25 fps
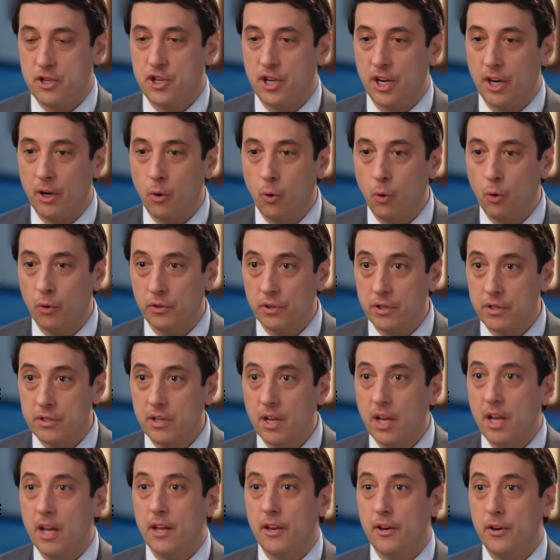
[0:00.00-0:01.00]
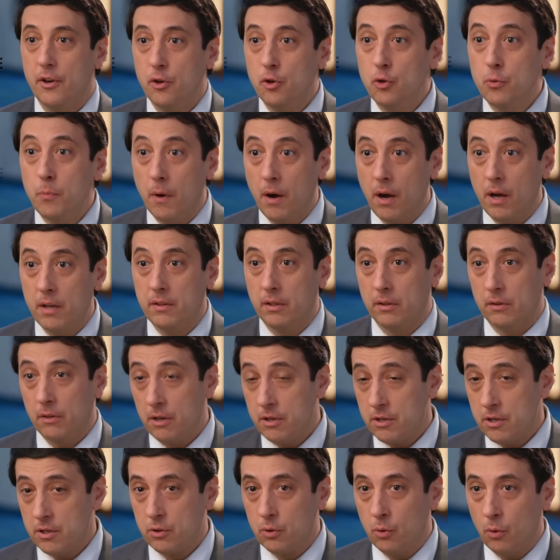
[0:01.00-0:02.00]
shareholders. Newmont, the
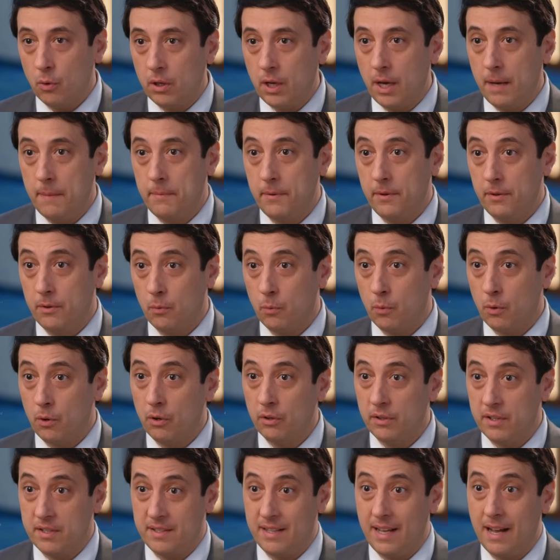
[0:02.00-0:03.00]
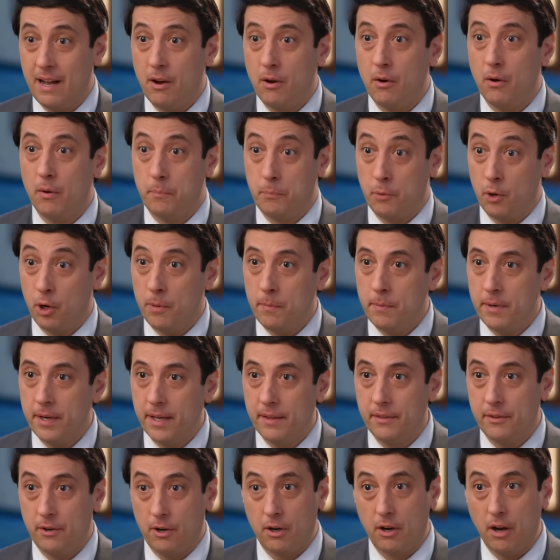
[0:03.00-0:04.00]
largest gold company in the world, is now
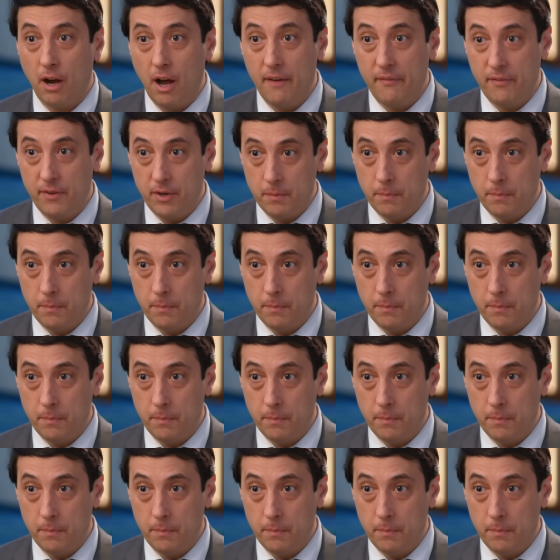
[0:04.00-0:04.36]
permitting their coffee